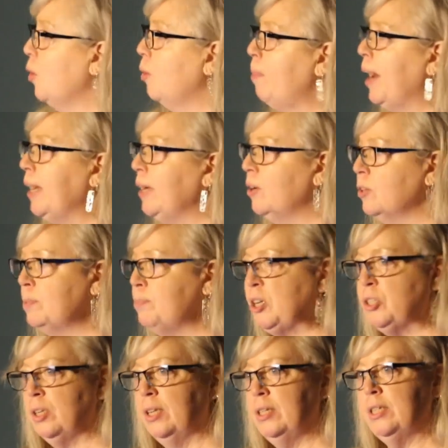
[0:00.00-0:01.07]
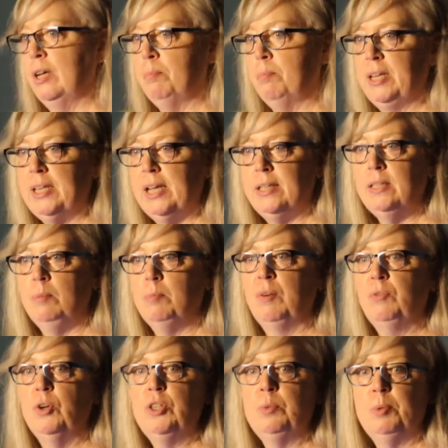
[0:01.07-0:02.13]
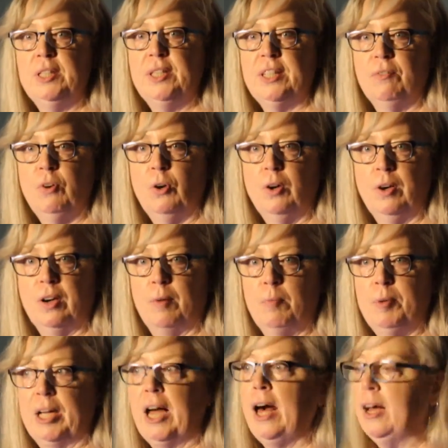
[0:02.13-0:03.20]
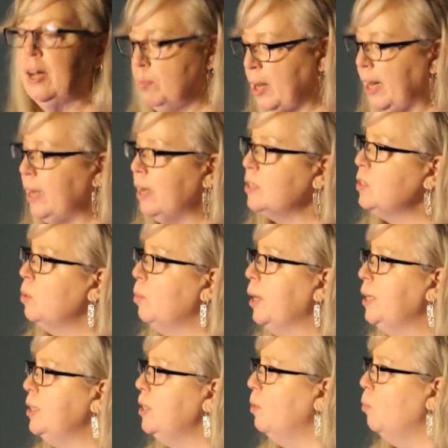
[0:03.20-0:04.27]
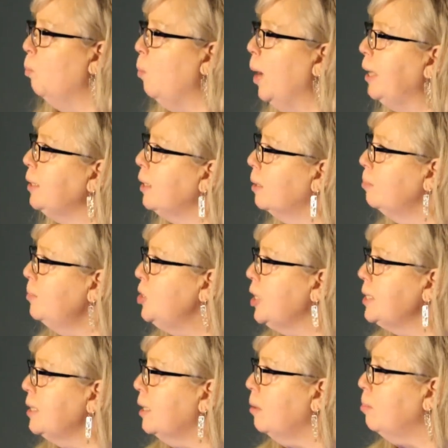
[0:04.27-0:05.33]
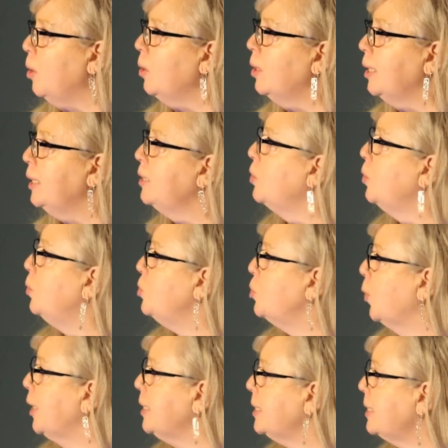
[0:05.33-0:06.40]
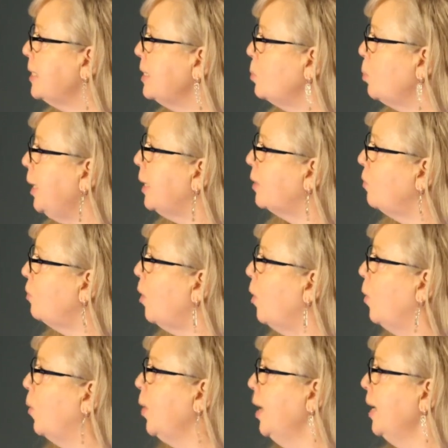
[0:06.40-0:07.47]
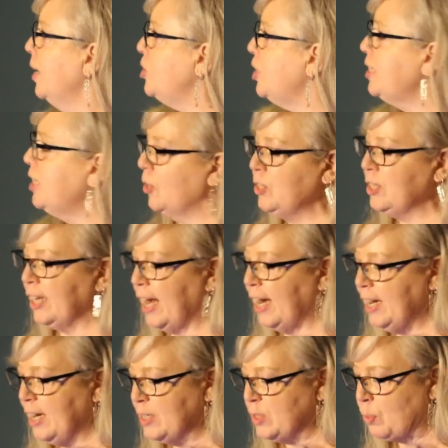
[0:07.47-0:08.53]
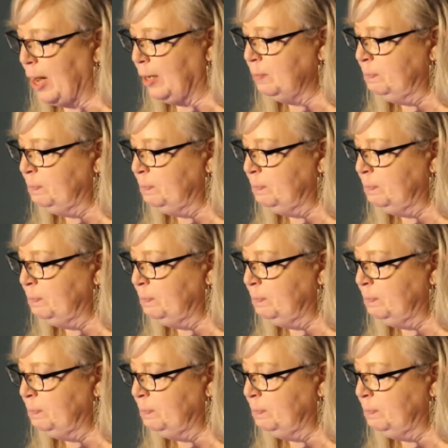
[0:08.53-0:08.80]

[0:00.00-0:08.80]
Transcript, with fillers: buy your special adult tasty beverage, please give her a big hug. But I also want to welcome Jessica Boglin, who joined us this week. So she's here tonight as well.